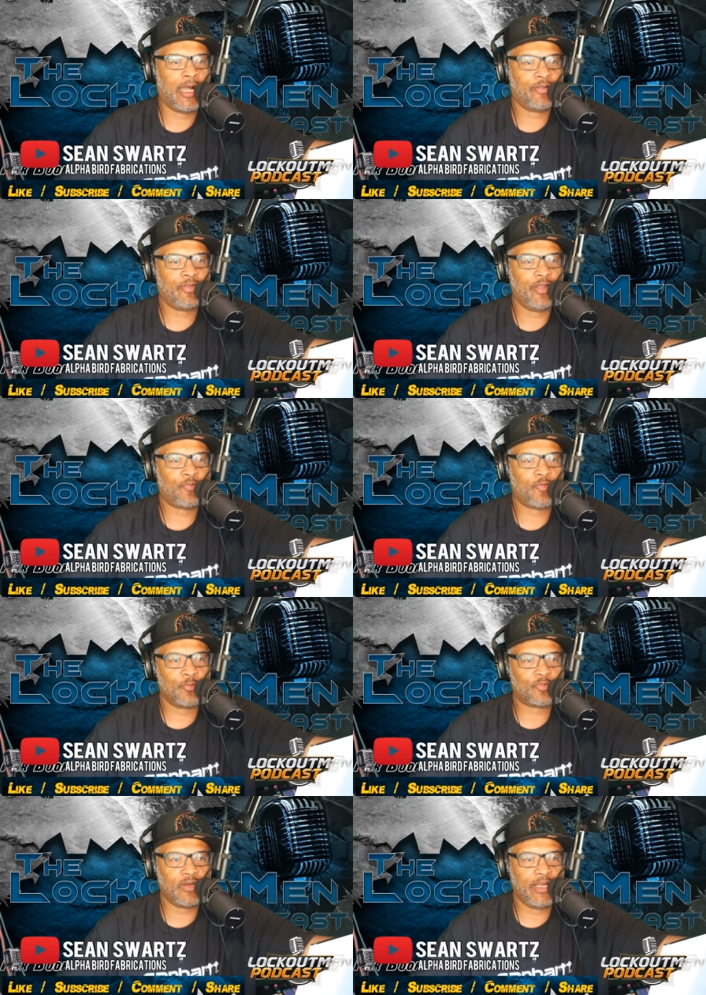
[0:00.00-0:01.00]
I said
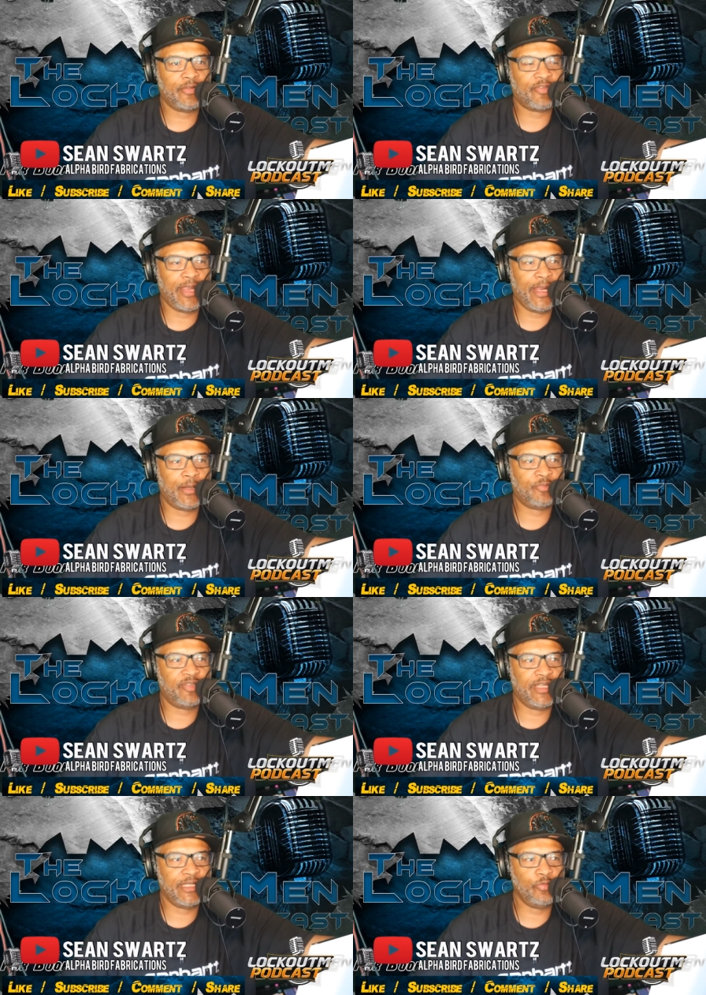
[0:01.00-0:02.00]
from Trans Am,
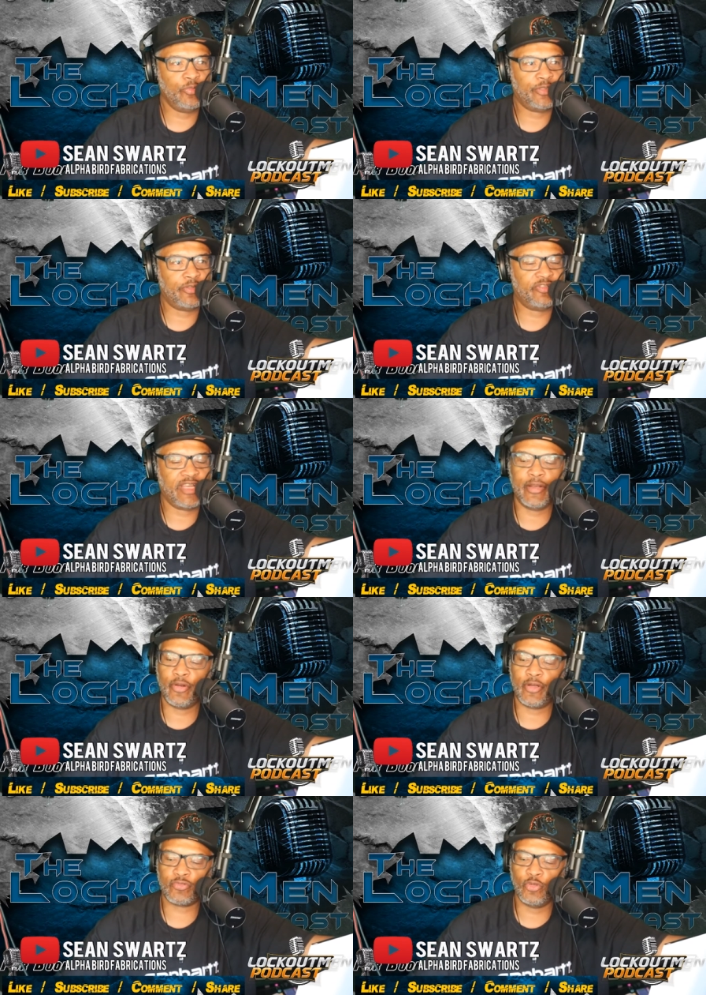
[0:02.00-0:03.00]
then you went to
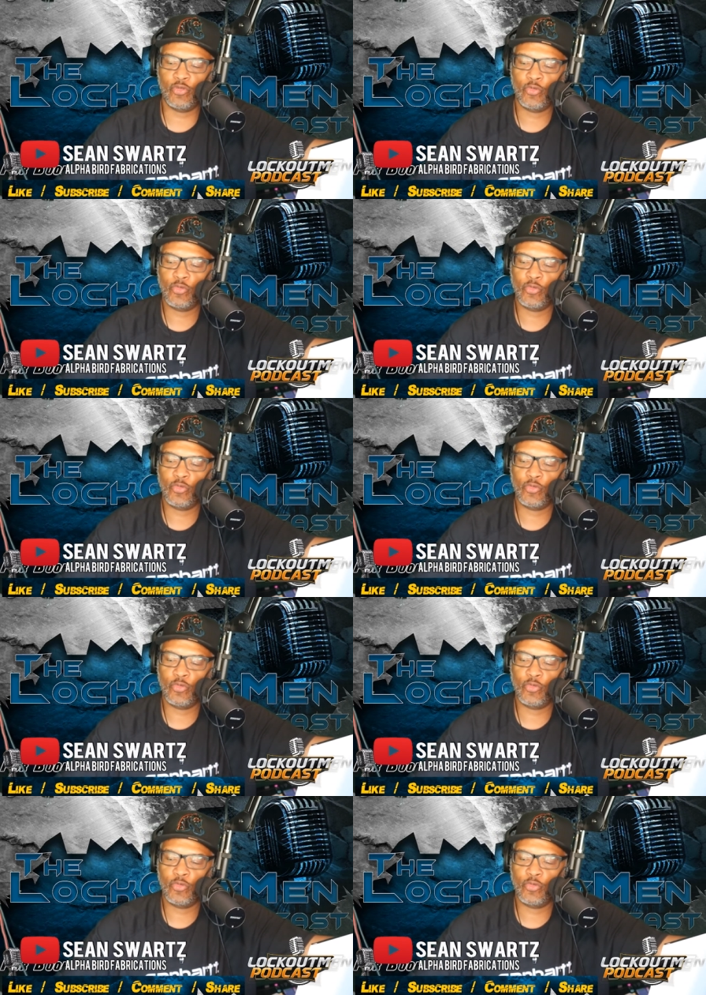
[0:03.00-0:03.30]
JNR Schugel?